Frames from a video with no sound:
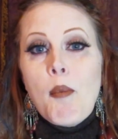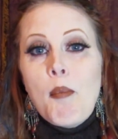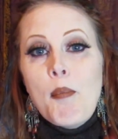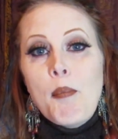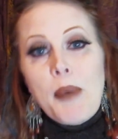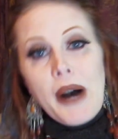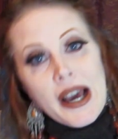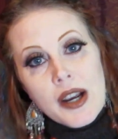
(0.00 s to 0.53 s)

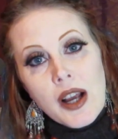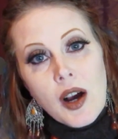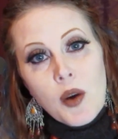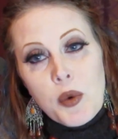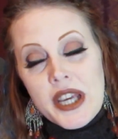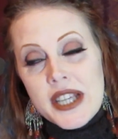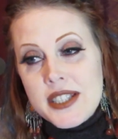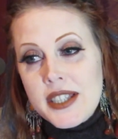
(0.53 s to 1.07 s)
But
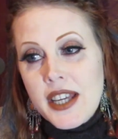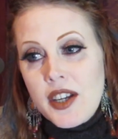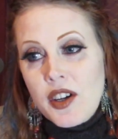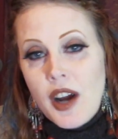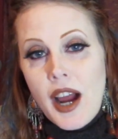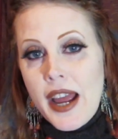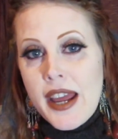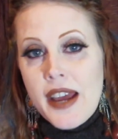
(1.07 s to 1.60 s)
weeks later,
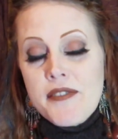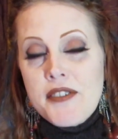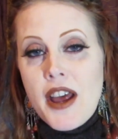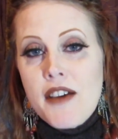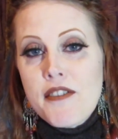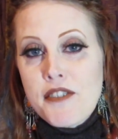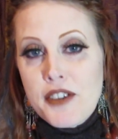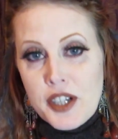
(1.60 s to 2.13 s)
I have
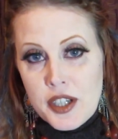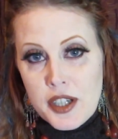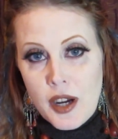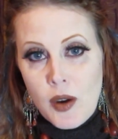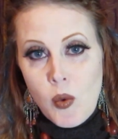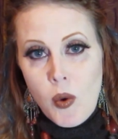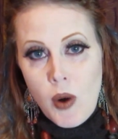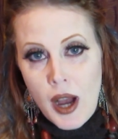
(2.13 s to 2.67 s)
not figured
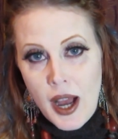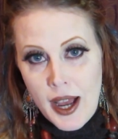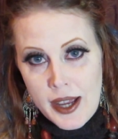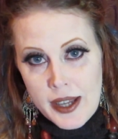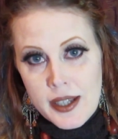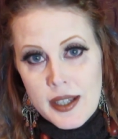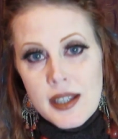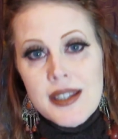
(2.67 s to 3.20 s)
out
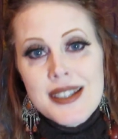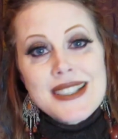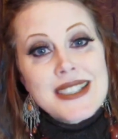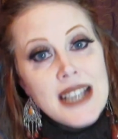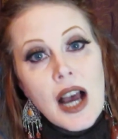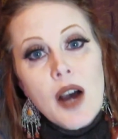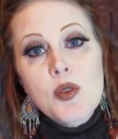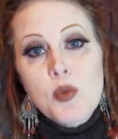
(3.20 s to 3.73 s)
why the
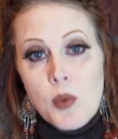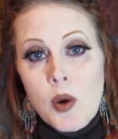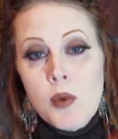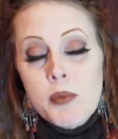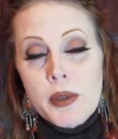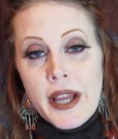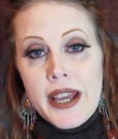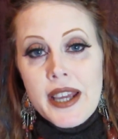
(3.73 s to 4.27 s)
sound won't
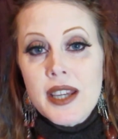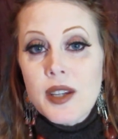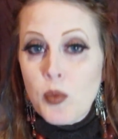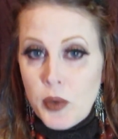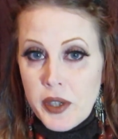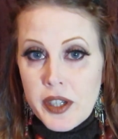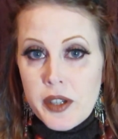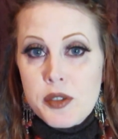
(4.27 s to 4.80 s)
play in
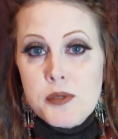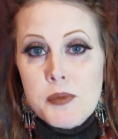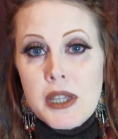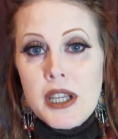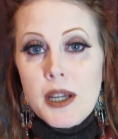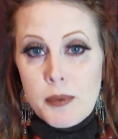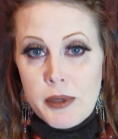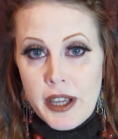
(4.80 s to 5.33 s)
Windows
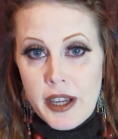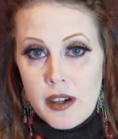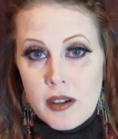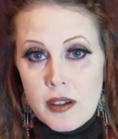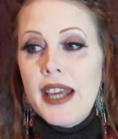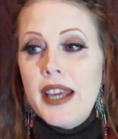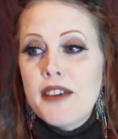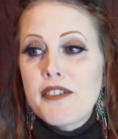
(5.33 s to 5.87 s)
Media Player.
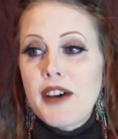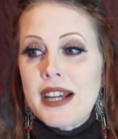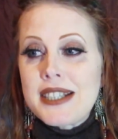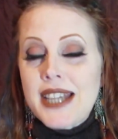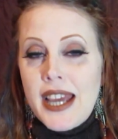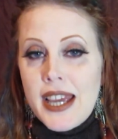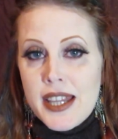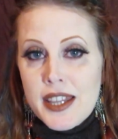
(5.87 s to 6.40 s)
If I
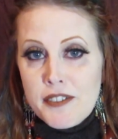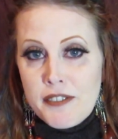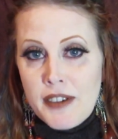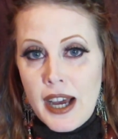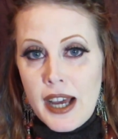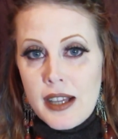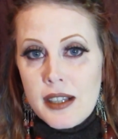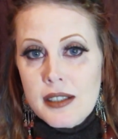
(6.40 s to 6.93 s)
take the
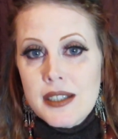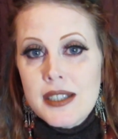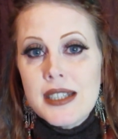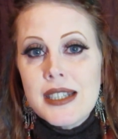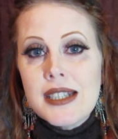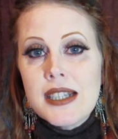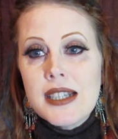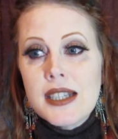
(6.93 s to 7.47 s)
file
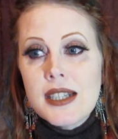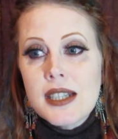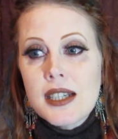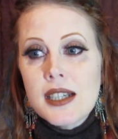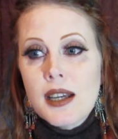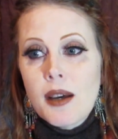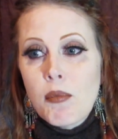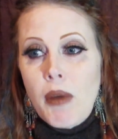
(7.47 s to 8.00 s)
in
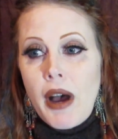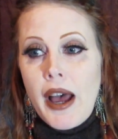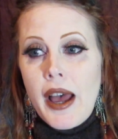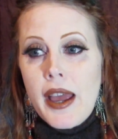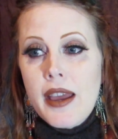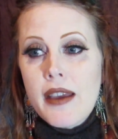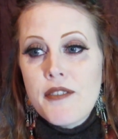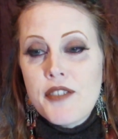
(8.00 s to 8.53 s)

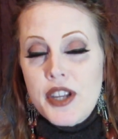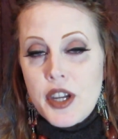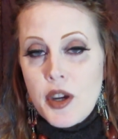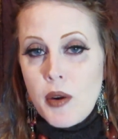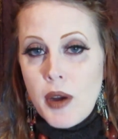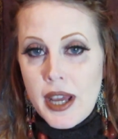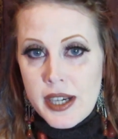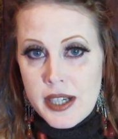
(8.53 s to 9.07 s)
my video
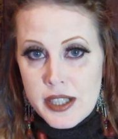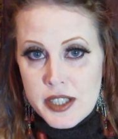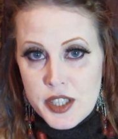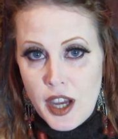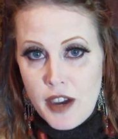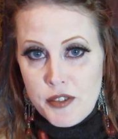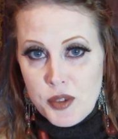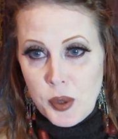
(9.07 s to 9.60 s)
editing
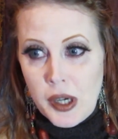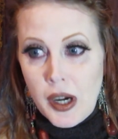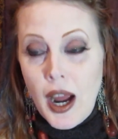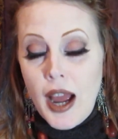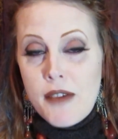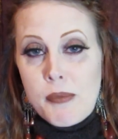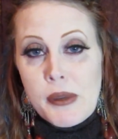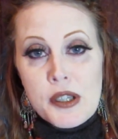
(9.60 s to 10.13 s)
software,
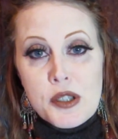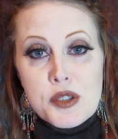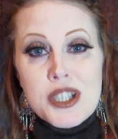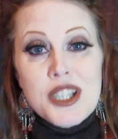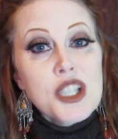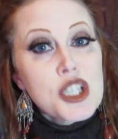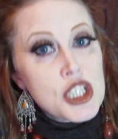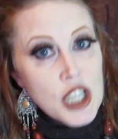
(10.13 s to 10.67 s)
I've been using
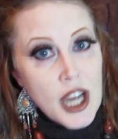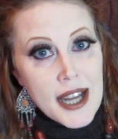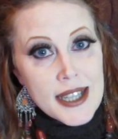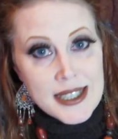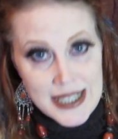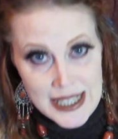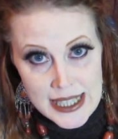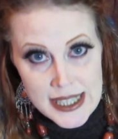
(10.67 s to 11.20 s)

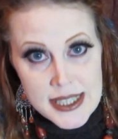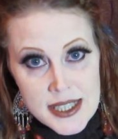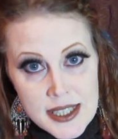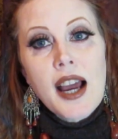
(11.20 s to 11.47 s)
Shotcut.